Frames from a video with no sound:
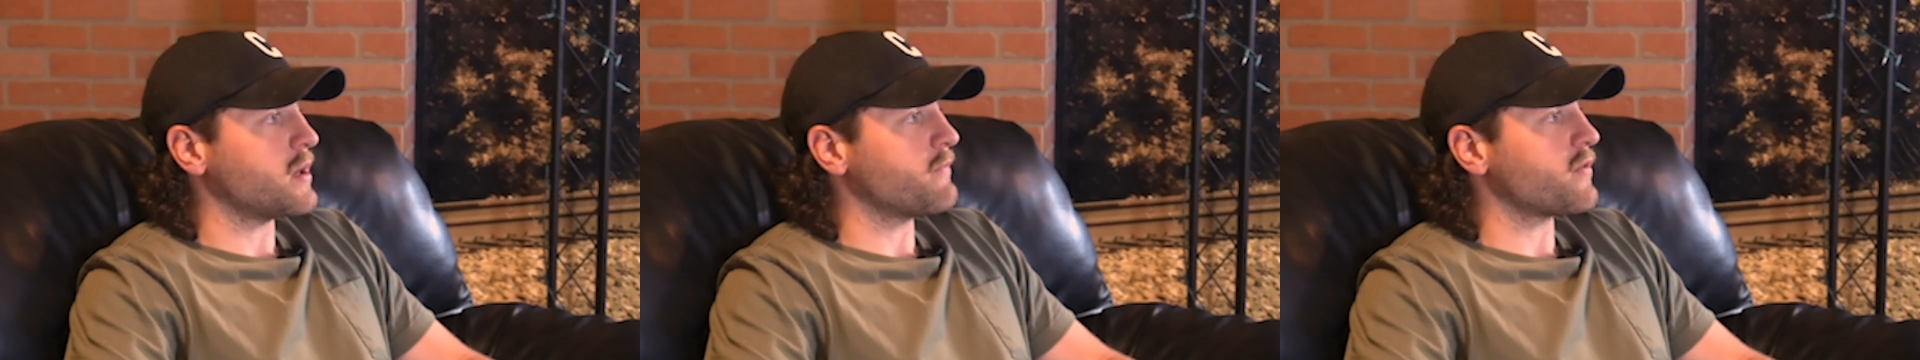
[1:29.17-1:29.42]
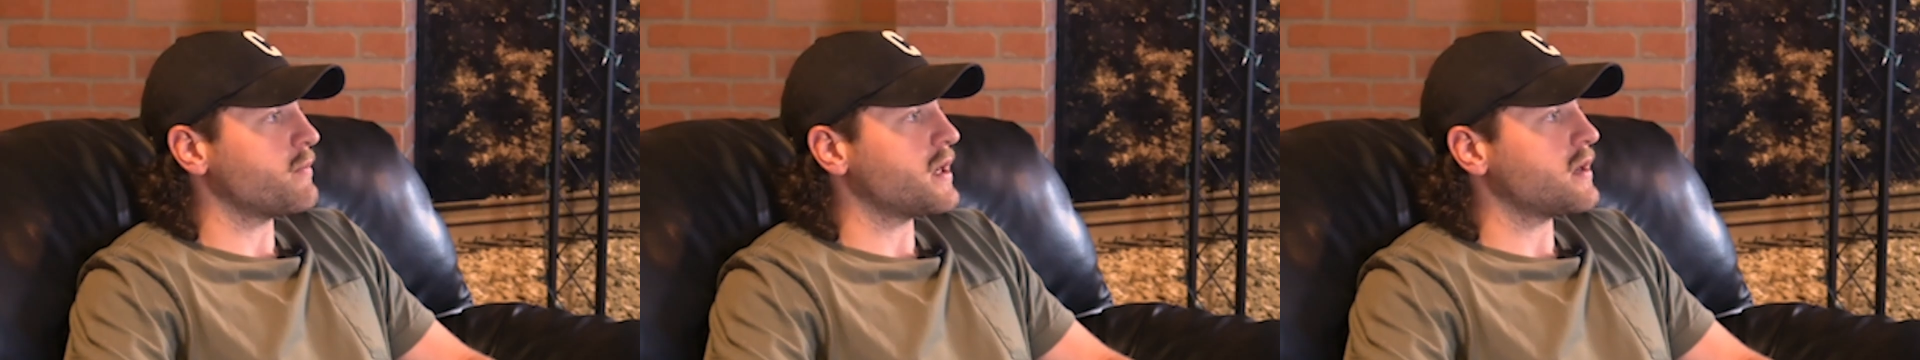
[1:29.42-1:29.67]

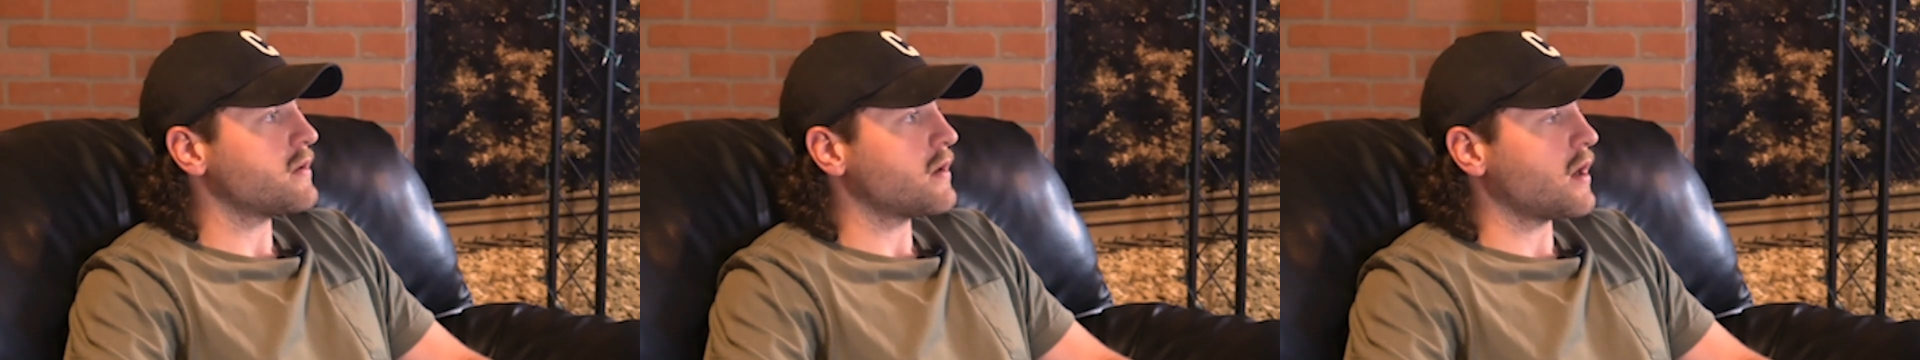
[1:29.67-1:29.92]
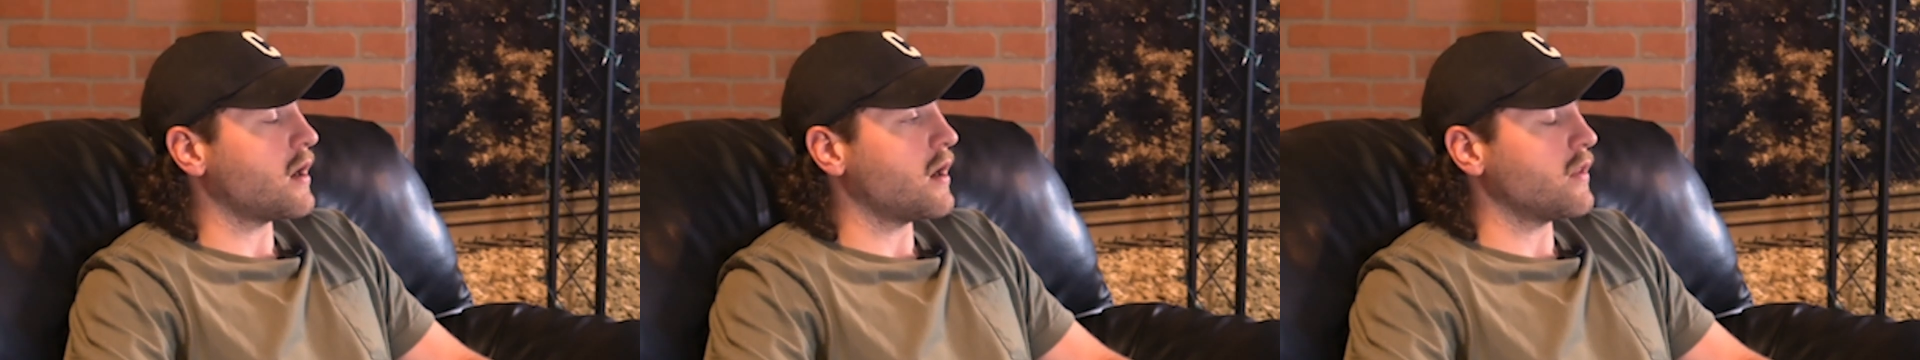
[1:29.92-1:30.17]
dream for
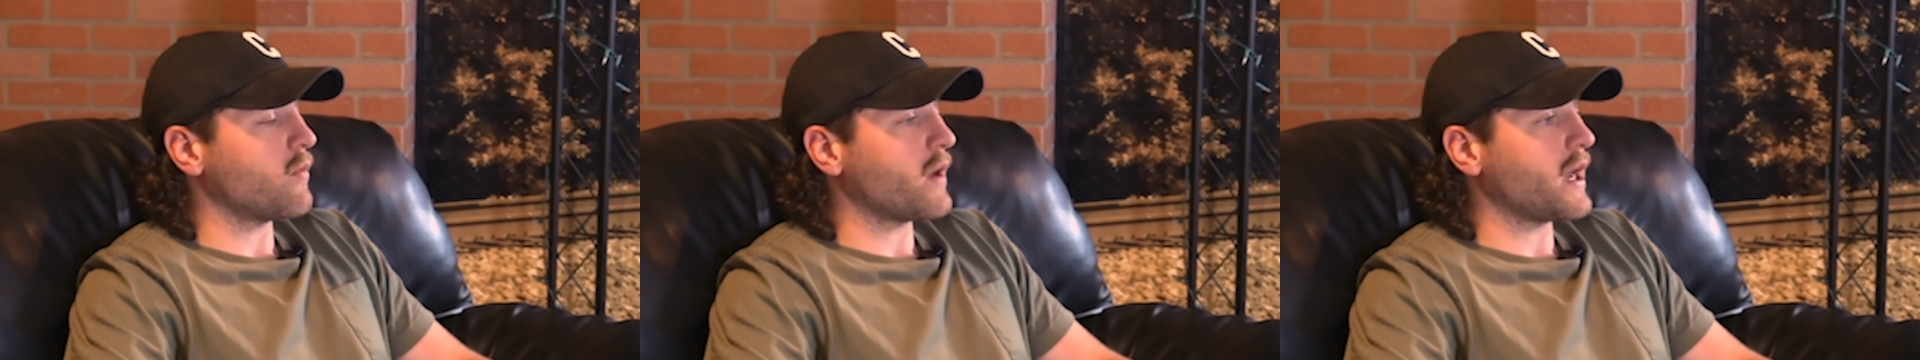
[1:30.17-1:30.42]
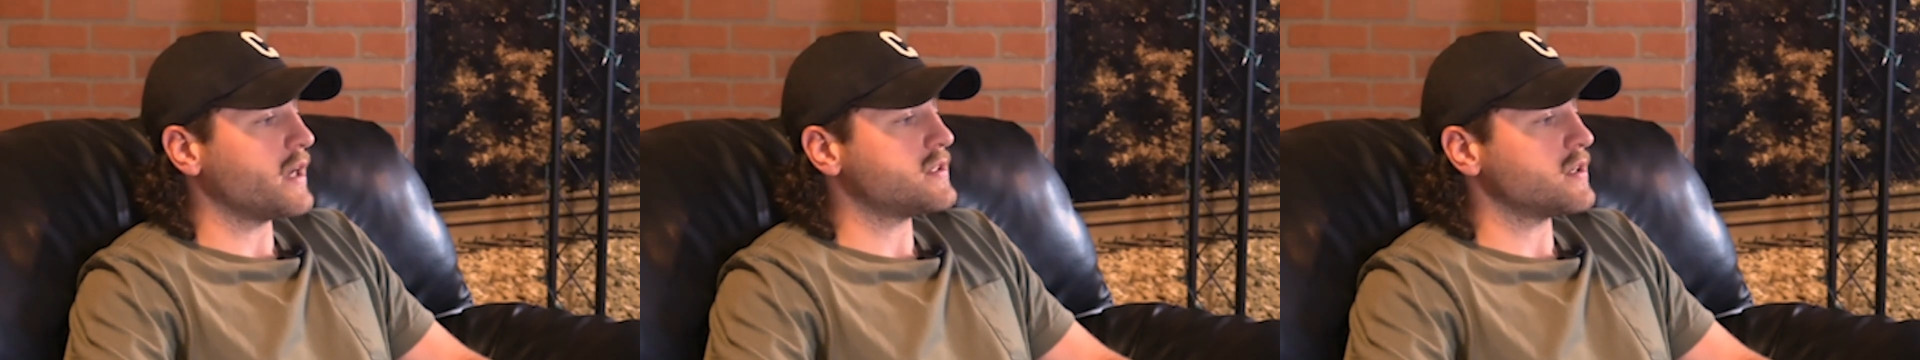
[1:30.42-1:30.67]
me,
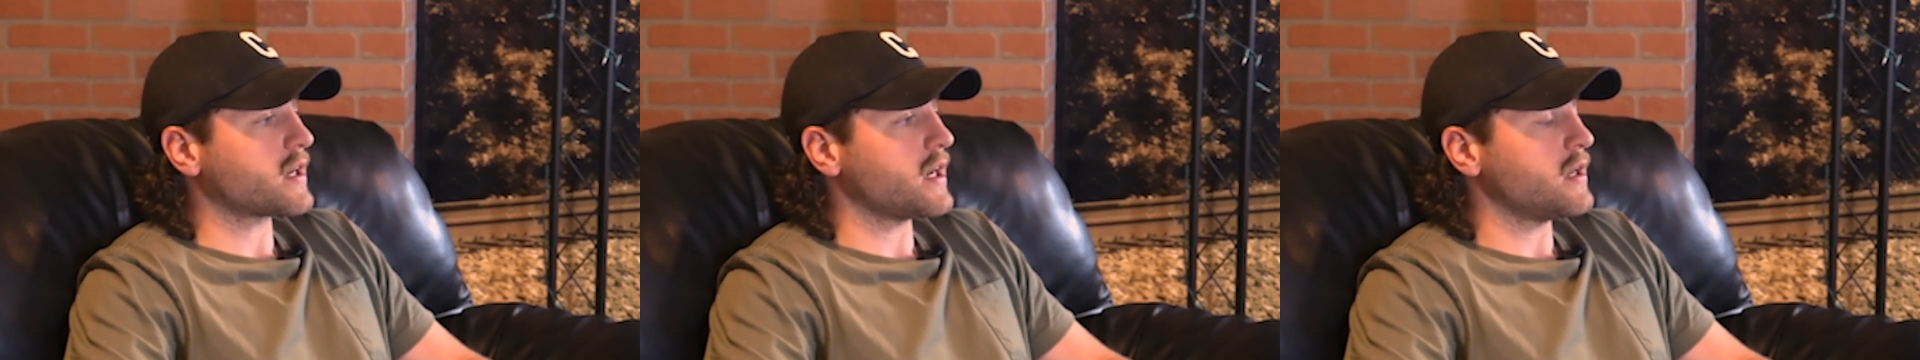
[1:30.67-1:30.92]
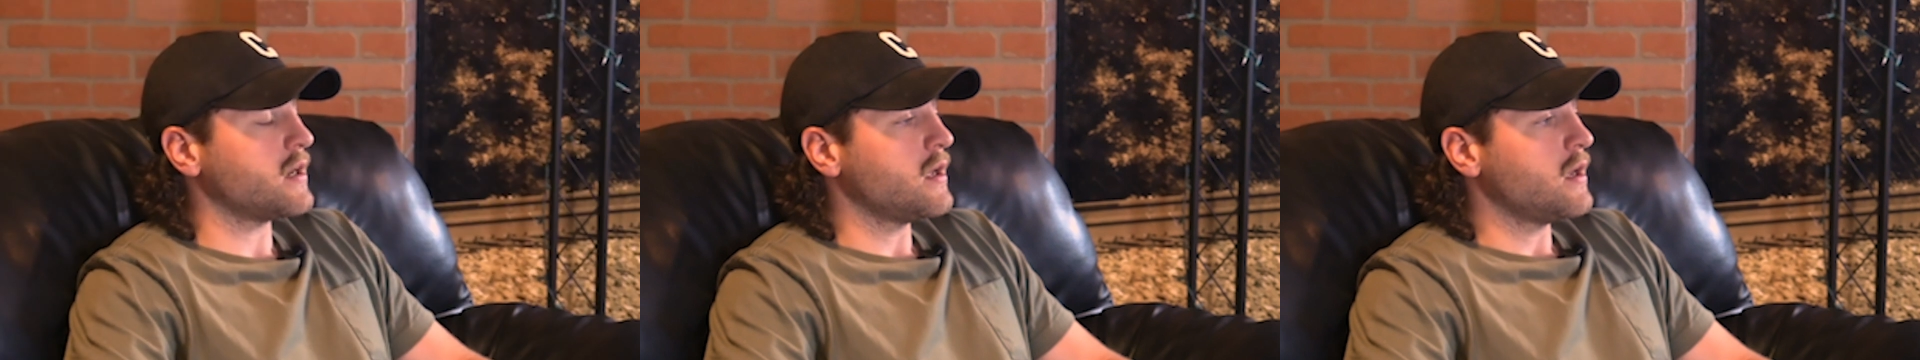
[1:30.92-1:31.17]
the way I
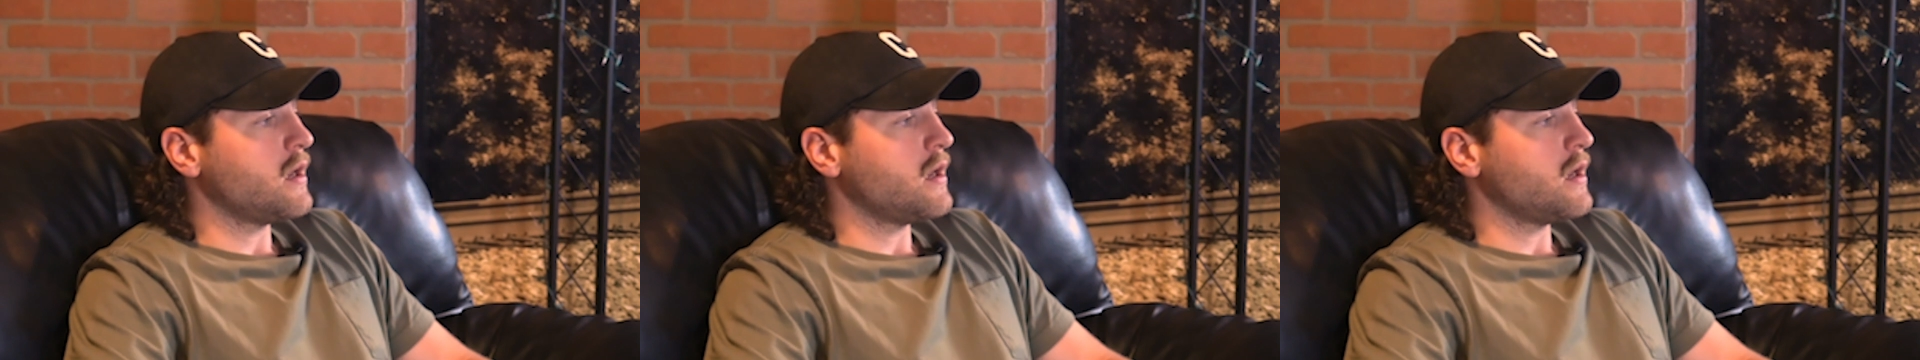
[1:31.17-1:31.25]
took it.